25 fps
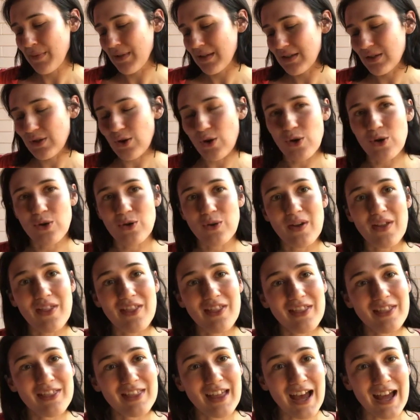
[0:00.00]
So
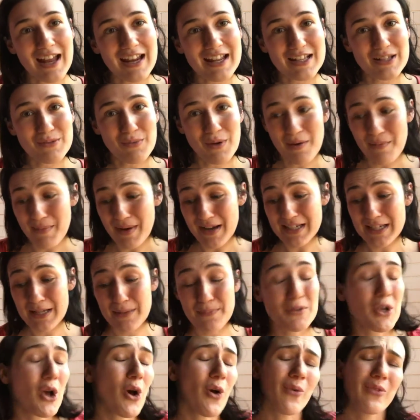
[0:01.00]
that is one of my
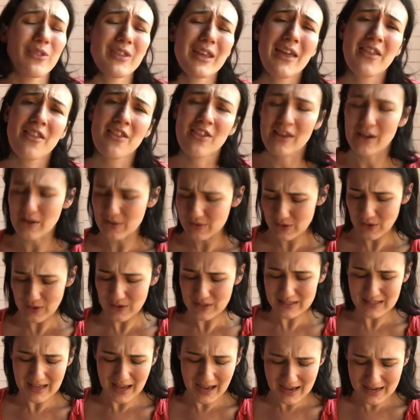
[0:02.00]
tips. Oh, the other thing I was
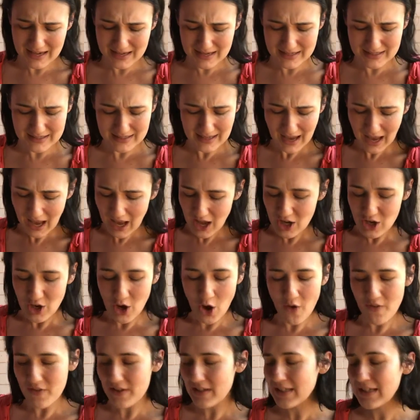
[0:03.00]
going to say is
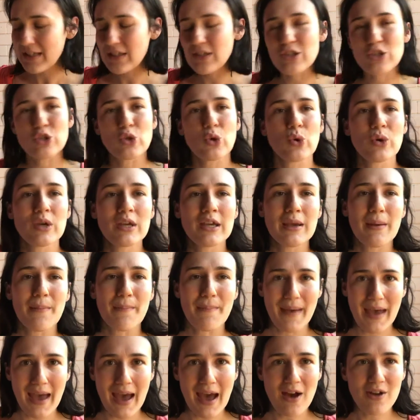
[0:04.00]
obviously just talking
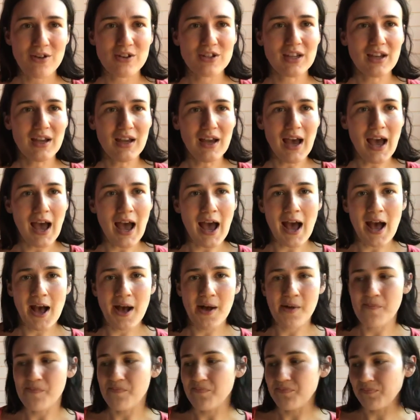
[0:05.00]
about
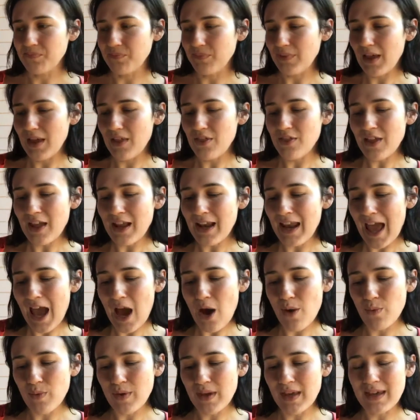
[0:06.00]
then
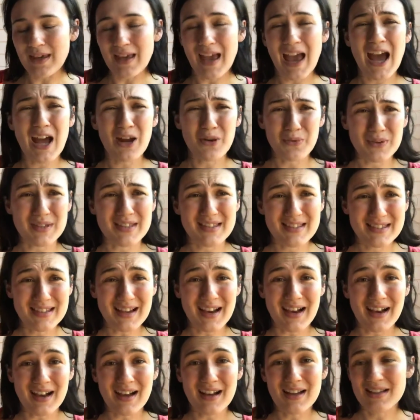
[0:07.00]
how do we
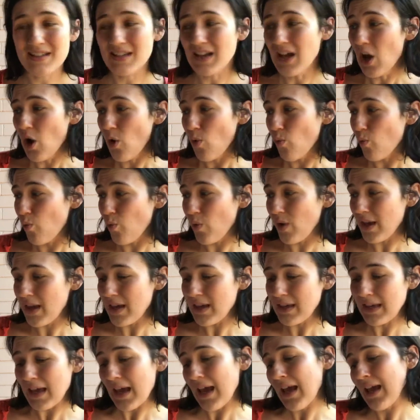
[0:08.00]
start.
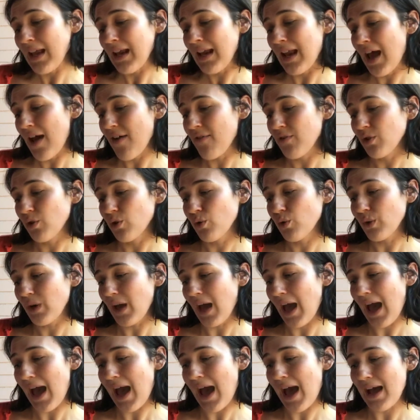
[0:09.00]
We can have a
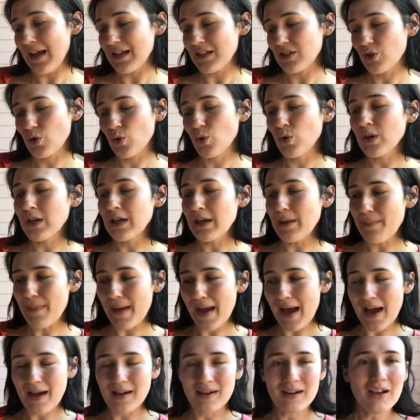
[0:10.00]
look at talking
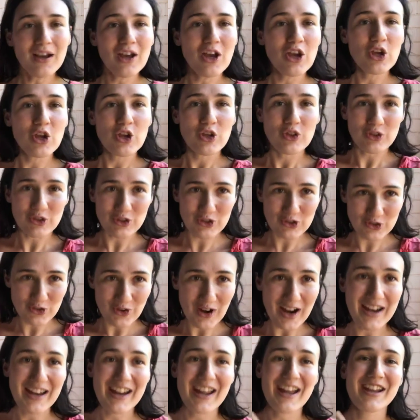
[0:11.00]
about the
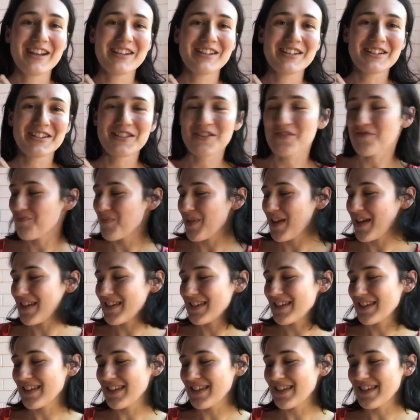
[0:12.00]
straight edges of
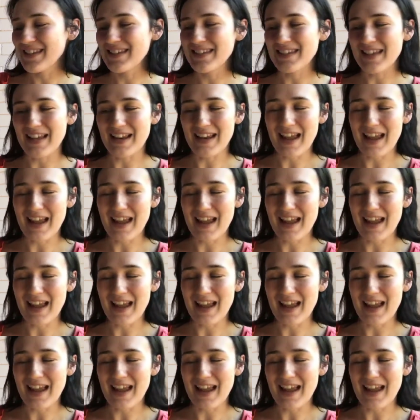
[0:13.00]
pieces